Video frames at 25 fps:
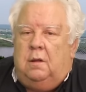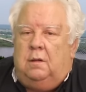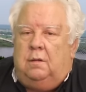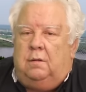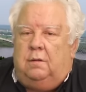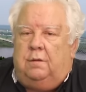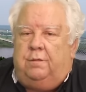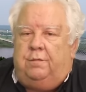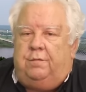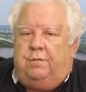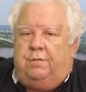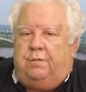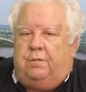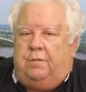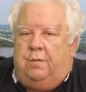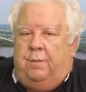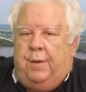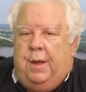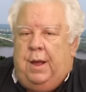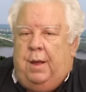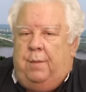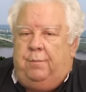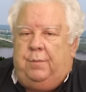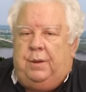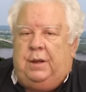This is
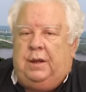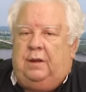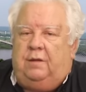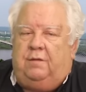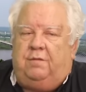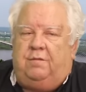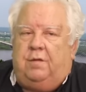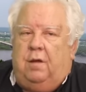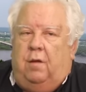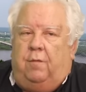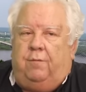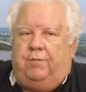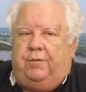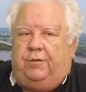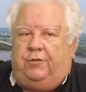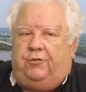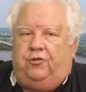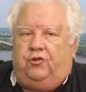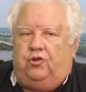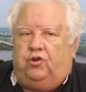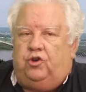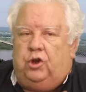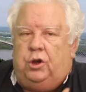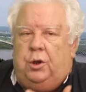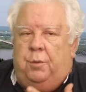about being
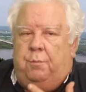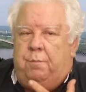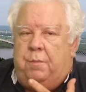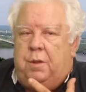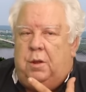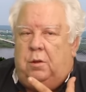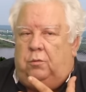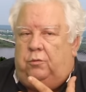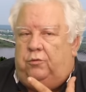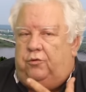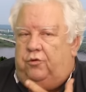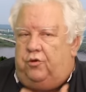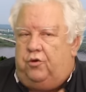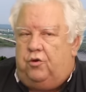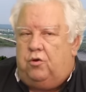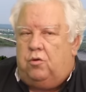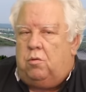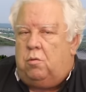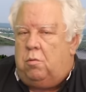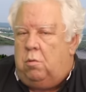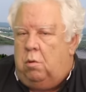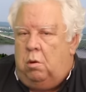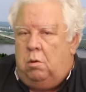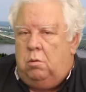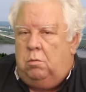selfish. You're going to build your